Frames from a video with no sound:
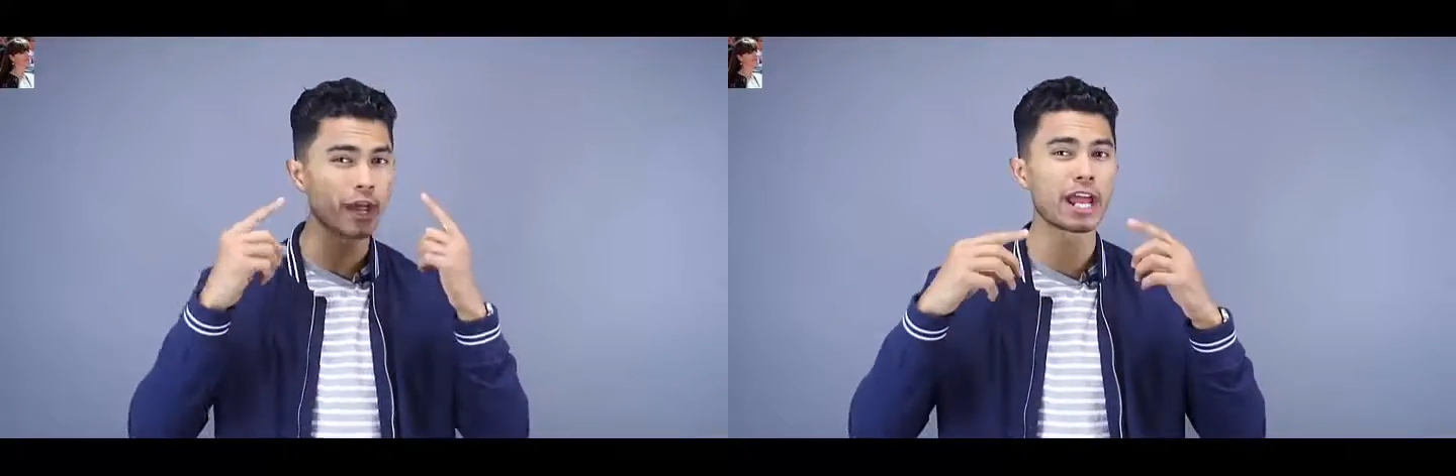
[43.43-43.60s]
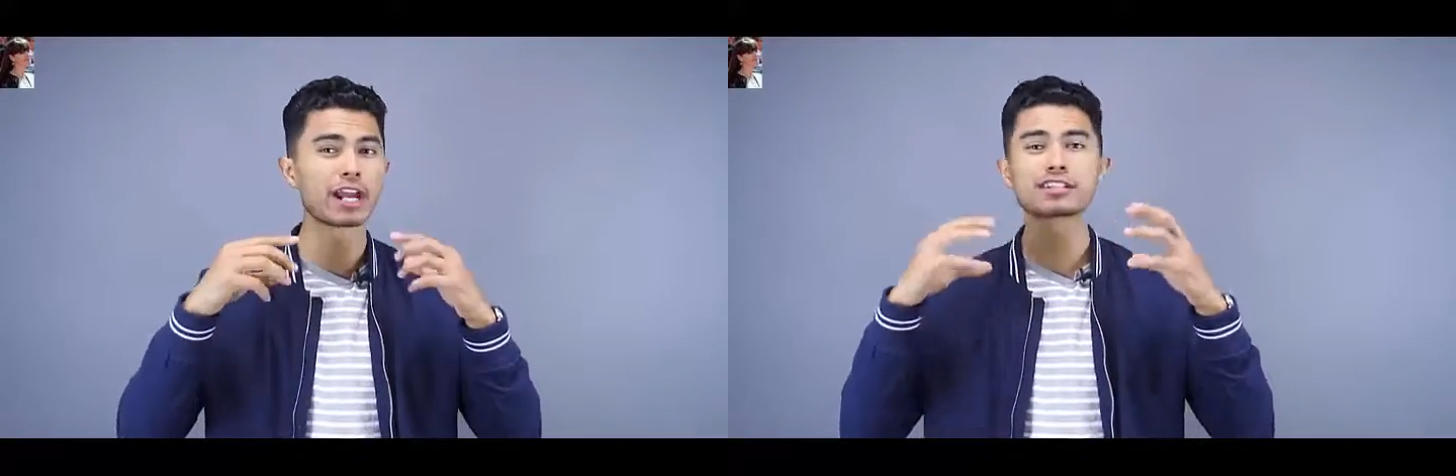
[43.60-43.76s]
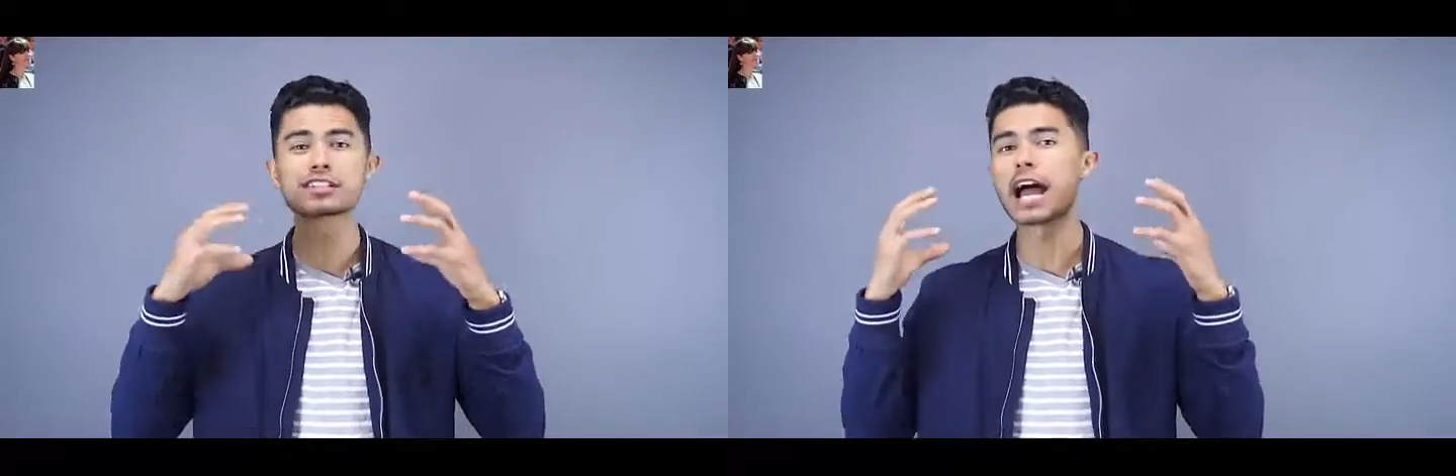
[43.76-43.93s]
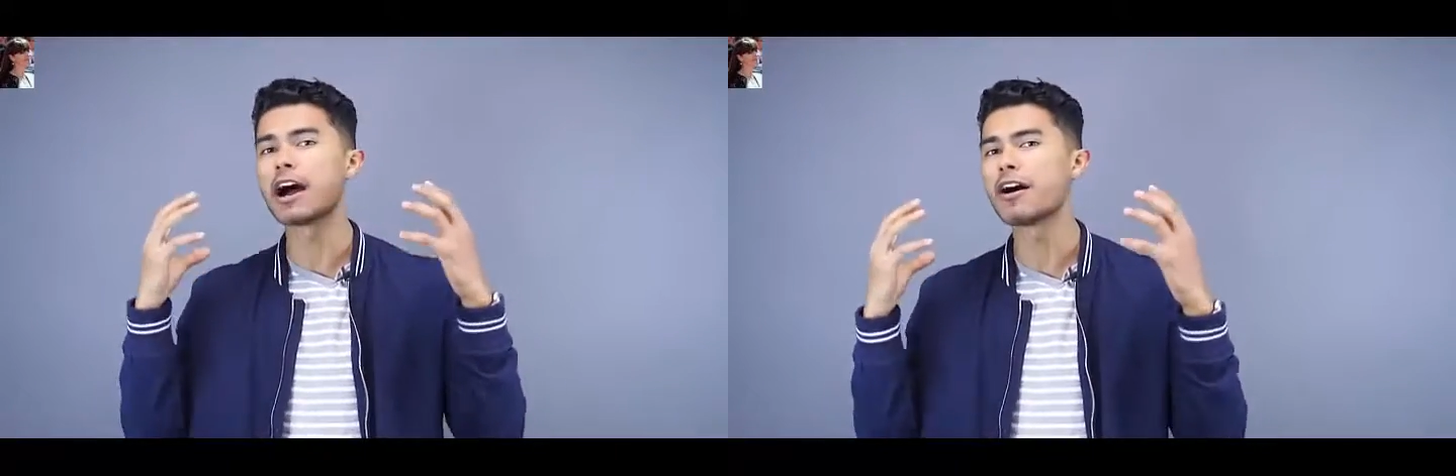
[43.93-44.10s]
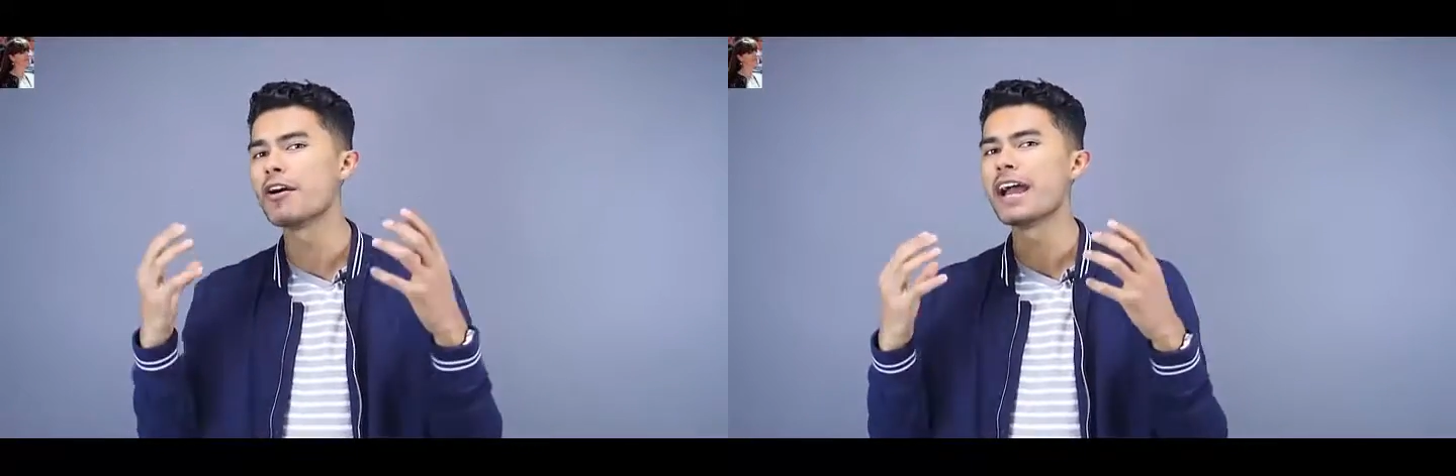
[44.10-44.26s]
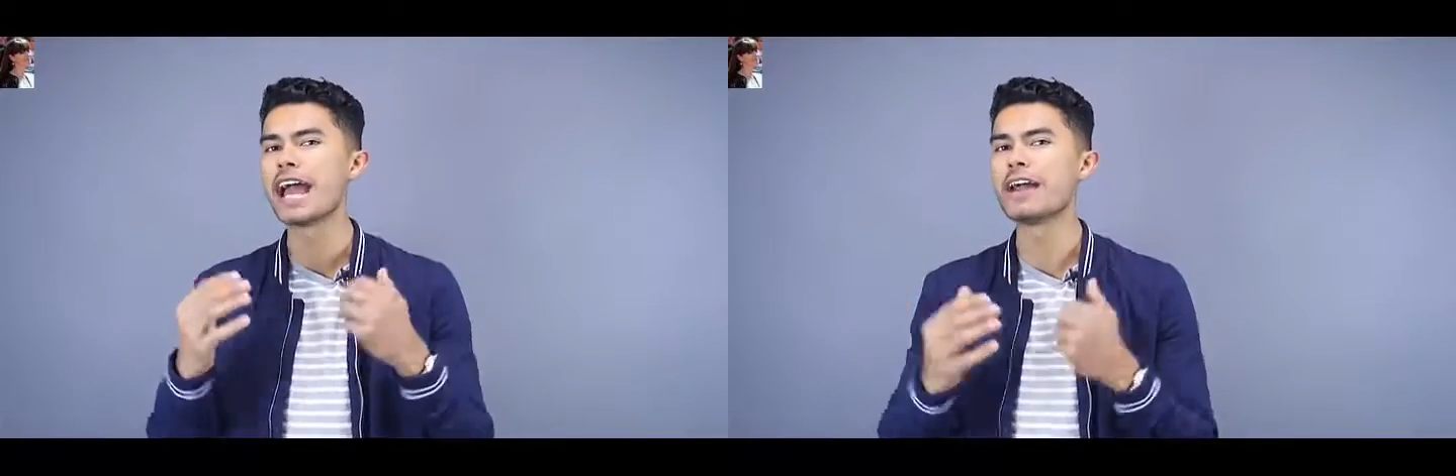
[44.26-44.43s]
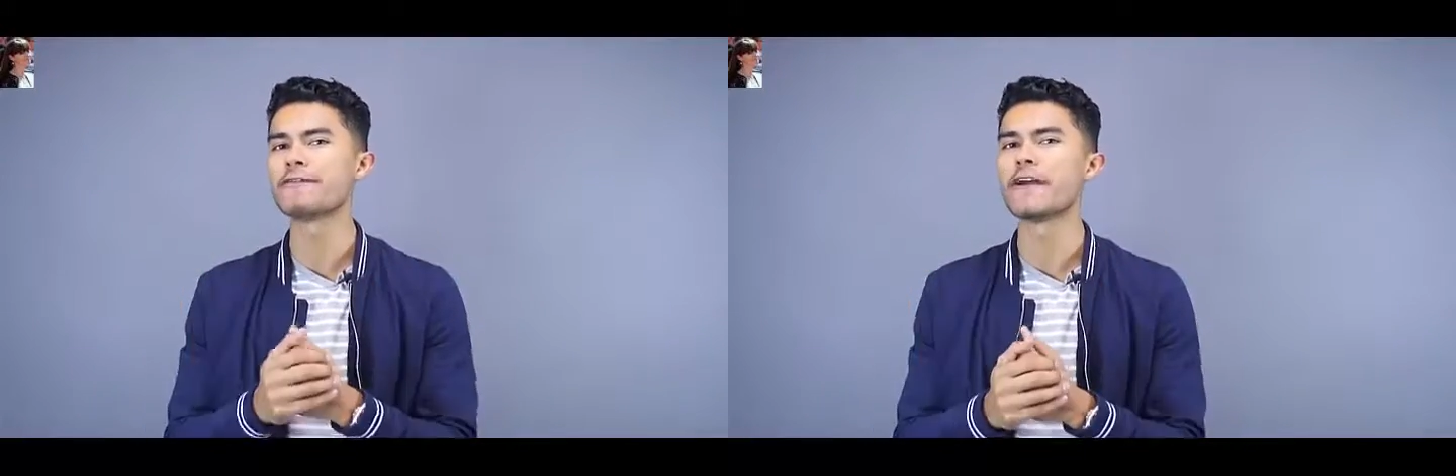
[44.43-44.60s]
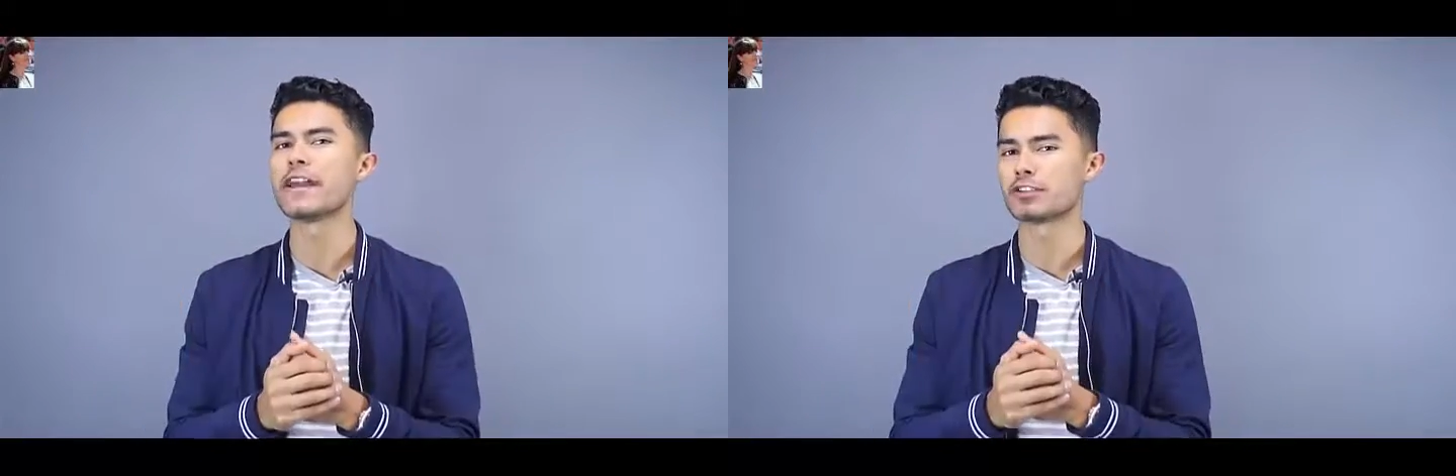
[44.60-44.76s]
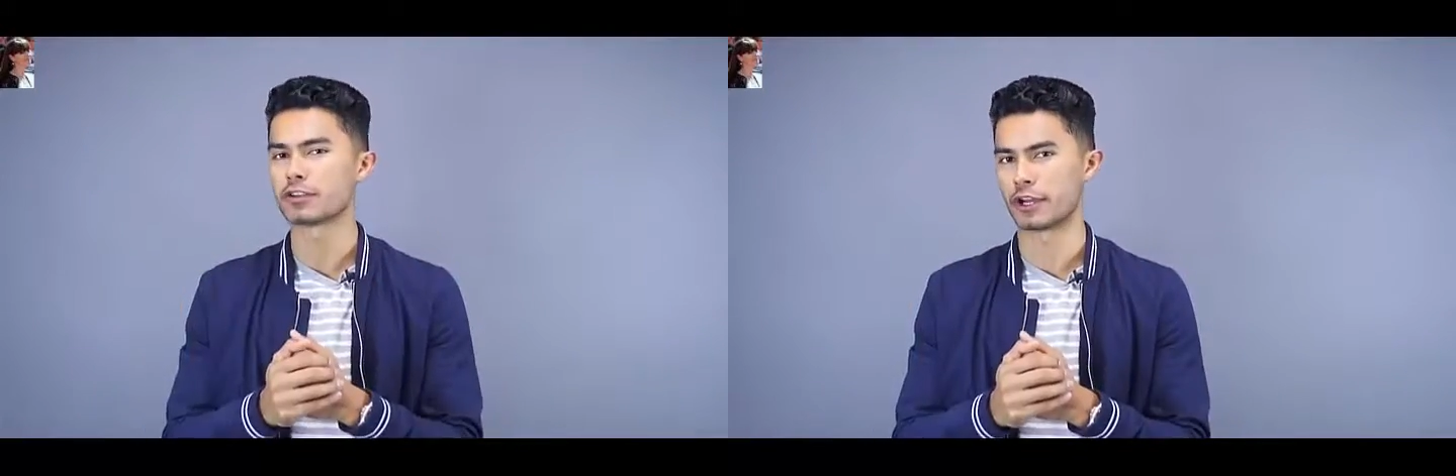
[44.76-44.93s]
hairstyle and
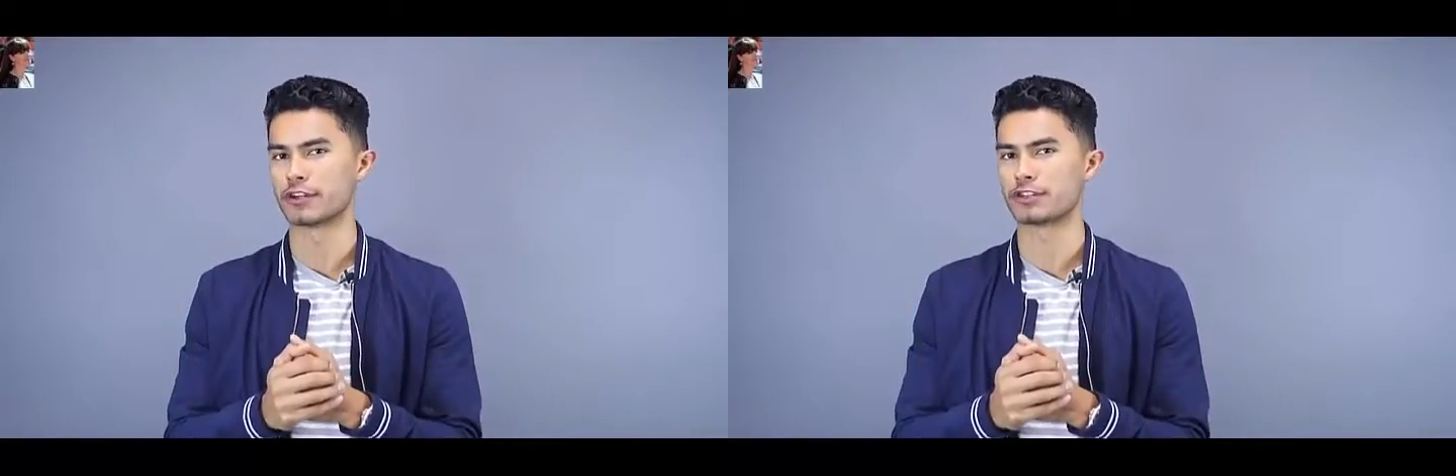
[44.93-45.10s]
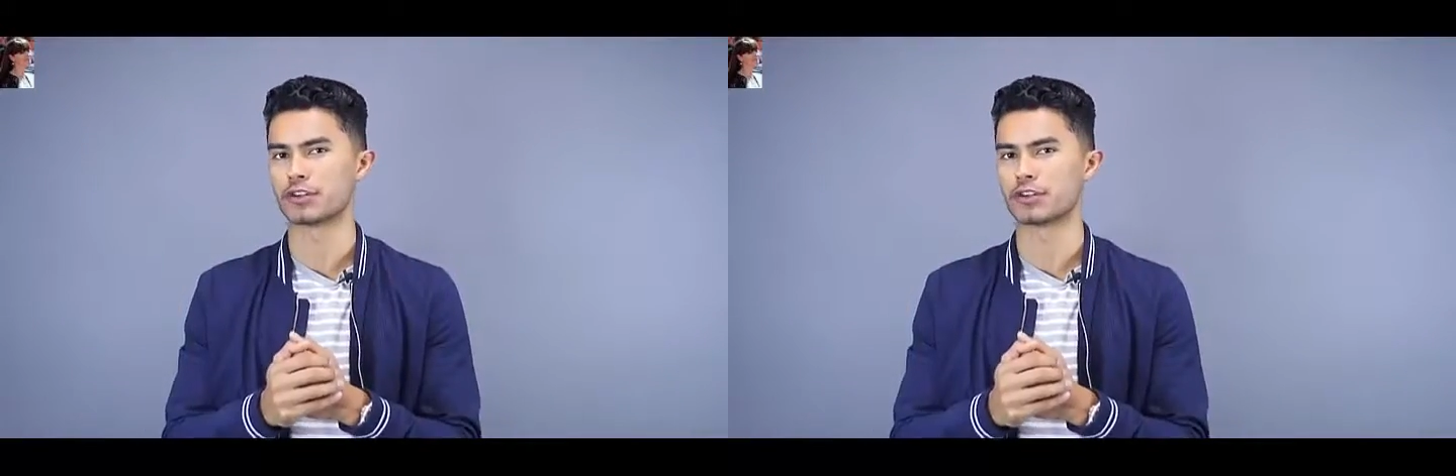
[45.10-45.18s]
facial hair